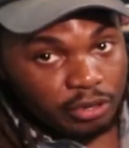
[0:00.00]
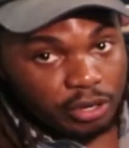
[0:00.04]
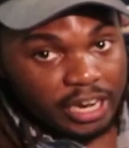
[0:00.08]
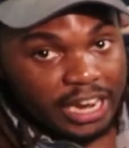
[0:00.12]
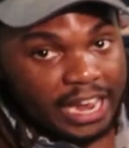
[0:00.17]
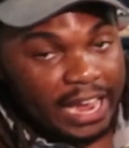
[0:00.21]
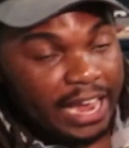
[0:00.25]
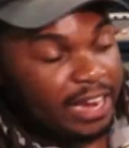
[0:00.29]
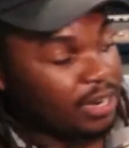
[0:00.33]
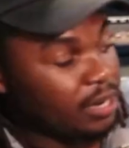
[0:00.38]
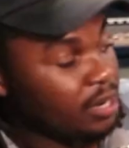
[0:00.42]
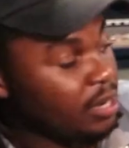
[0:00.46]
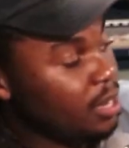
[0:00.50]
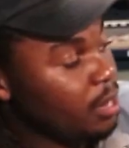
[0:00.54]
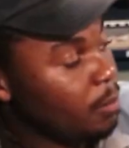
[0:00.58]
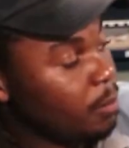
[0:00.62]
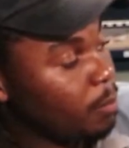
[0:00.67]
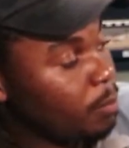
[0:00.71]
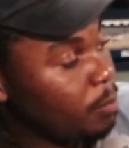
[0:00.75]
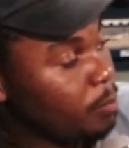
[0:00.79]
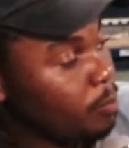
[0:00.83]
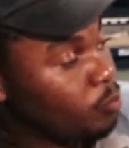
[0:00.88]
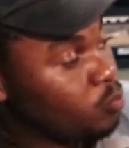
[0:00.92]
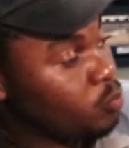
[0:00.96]
and
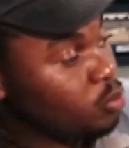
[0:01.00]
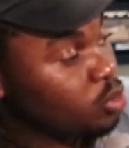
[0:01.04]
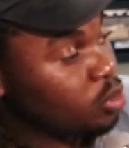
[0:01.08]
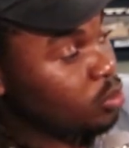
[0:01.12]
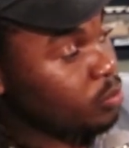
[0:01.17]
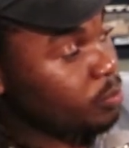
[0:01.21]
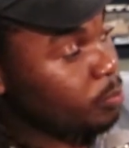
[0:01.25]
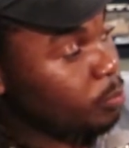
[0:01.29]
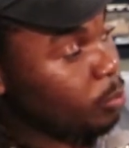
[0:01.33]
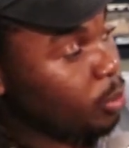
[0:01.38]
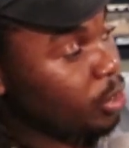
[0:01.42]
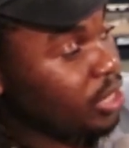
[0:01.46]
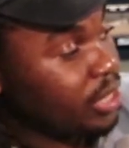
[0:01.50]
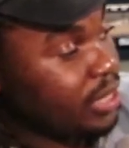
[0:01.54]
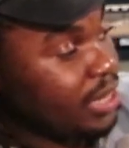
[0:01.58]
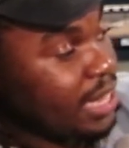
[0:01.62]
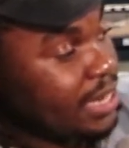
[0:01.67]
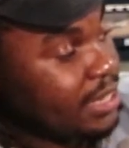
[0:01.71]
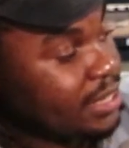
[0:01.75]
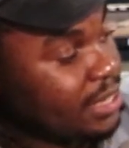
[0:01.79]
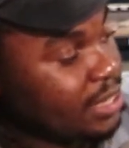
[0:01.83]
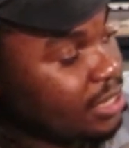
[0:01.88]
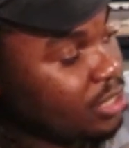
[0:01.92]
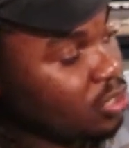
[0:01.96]
putting that
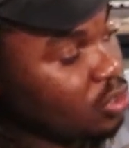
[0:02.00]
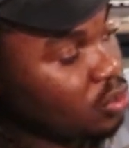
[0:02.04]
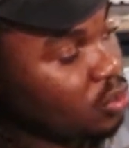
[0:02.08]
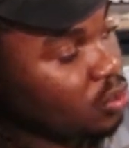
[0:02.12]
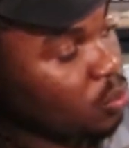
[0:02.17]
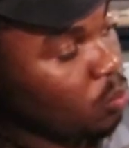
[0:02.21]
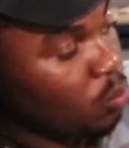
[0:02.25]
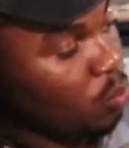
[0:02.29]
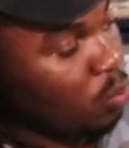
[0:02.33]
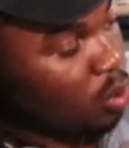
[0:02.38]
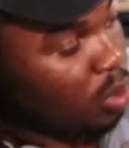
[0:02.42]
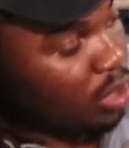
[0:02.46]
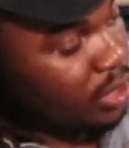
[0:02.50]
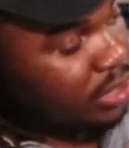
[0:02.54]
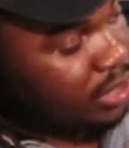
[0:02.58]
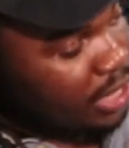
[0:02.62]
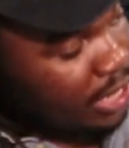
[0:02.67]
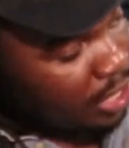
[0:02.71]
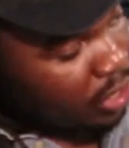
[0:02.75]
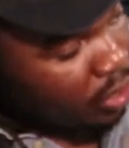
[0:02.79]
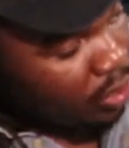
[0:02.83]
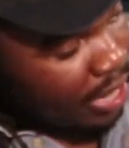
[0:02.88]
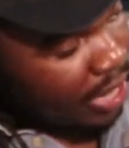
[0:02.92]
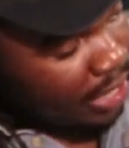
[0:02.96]
signal towards
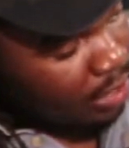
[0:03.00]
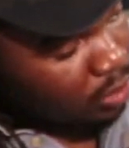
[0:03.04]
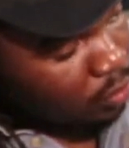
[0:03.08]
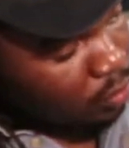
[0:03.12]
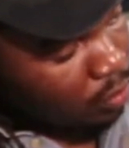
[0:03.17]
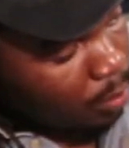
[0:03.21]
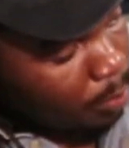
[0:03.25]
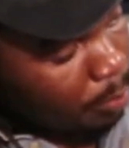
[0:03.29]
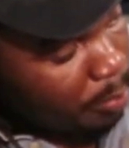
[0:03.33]
your actual